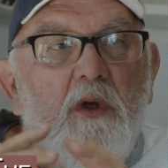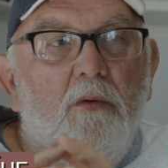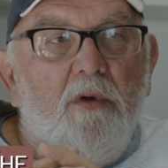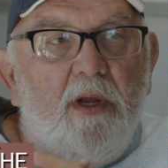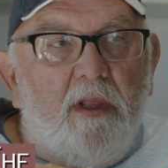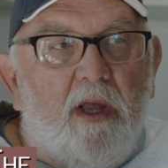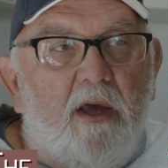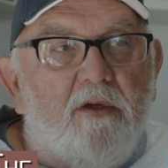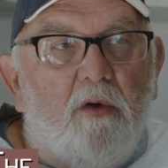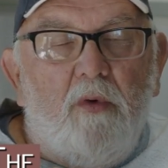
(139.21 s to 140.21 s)
we
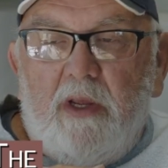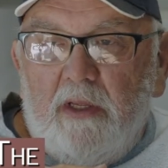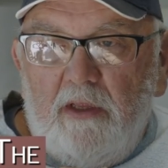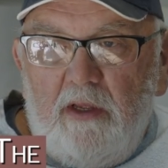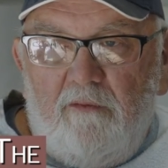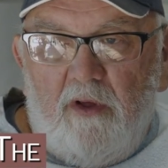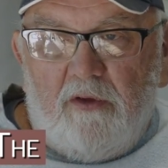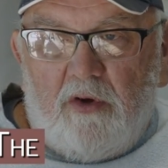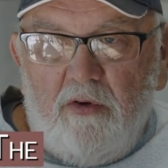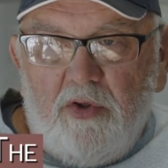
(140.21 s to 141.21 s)
realize that we can live as
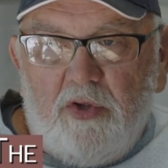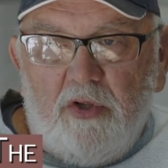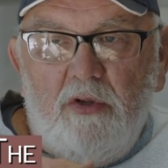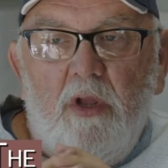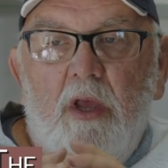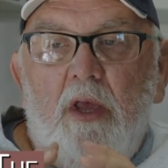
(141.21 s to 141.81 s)
a Christian,